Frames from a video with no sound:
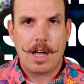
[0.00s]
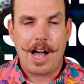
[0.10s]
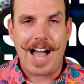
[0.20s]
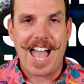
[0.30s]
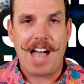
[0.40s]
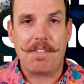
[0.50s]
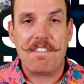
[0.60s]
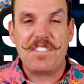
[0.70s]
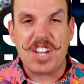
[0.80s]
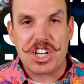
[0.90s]
I have
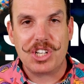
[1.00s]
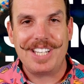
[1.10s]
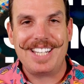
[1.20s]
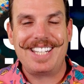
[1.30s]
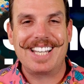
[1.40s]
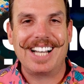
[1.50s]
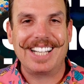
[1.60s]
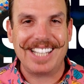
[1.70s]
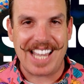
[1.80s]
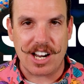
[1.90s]
officially
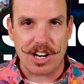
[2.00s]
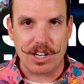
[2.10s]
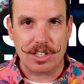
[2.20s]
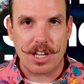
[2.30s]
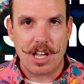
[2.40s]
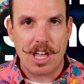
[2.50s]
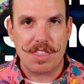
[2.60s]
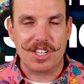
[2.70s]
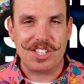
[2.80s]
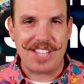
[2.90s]
declared
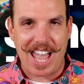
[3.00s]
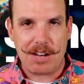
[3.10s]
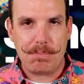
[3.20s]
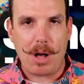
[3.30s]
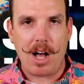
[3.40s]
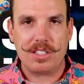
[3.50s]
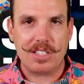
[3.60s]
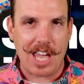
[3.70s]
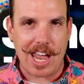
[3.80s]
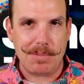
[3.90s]
the sandbox
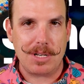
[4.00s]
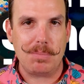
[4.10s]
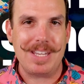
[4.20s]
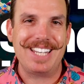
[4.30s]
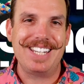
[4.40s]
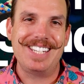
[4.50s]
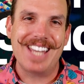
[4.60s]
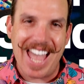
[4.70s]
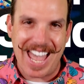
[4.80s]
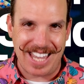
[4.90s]
game to be
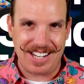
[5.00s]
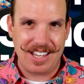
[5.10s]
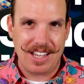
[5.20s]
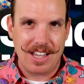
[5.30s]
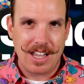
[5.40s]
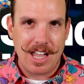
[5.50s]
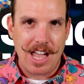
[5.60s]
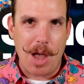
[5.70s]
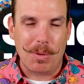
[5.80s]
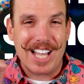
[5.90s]
dead.
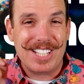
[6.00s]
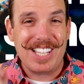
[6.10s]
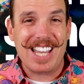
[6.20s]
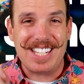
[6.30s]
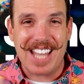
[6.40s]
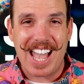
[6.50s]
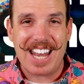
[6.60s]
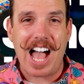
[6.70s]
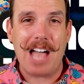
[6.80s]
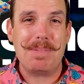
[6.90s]
And when I say
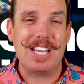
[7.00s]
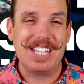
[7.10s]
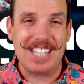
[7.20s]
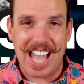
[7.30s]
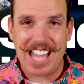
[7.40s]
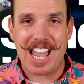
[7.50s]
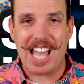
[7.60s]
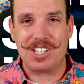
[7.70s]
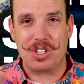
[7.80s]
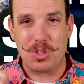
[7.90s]
dead, I mean dead
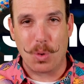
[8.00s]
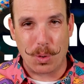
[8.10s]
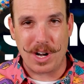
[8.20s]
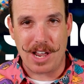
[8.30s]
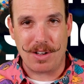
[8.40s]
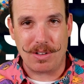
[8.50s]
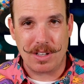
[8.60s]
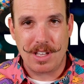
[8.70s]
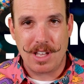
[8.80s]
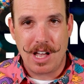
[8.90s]
as a doornail.
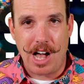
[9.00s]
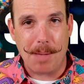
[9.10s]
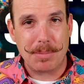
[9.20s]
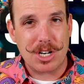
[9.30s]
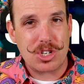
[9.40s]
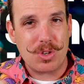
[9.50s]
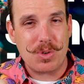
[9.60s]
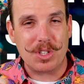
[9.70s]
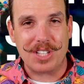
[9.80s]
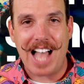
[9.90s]
I'm going to show
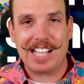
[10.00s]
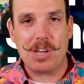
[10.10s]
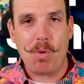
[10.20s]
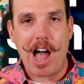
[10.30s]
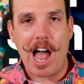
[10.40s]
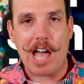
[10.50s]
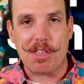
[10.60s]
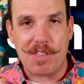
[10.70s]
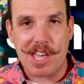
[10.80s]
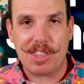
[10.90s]
you exactly why I
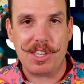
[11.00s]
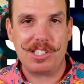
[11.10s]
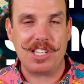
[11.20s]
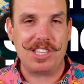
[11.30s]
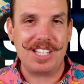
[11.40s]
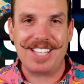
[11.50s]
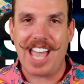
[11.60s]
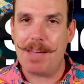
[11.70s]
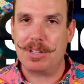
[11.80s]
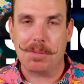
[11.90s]
think this that this
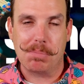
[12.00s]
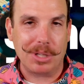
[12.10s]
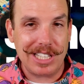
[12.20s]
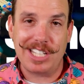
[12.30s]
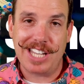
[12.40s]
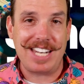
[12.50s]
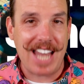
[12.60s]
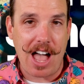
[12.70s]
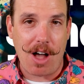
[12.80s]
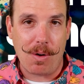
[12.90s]
game is completely dead
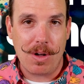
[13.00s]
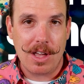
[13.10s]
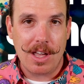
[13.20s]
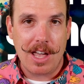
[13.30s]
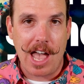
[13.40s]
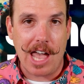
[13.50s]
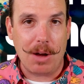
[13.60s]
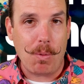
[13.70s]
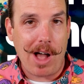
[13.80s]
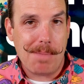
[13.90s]
now
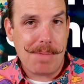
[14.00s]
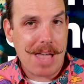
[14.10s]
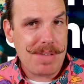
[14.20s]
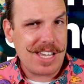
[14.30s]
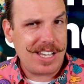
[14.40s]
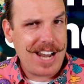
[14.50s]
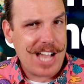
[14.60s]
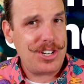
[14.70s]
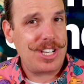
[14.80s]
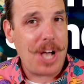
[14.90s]
and why maybe it could
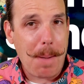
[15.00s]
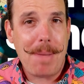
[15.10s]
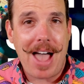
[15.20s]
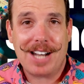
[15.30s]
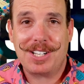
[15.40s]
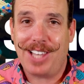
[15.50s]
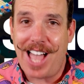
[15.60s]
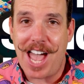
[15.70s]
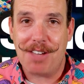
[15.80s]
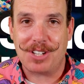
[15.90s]
actually come back to
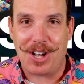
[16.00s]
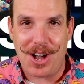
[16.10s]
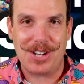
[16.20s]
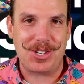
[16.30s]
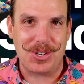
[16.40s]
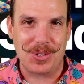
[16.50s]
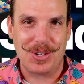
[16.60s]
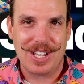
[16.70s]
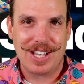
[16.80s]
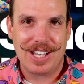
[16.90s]
life to haunt
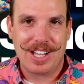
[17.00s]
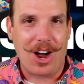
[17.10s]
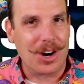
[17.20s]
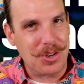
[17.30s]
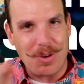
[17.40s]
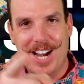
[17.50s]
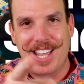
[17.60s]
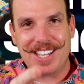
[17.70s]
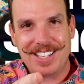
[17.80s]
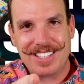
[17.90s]
you. Are you ready?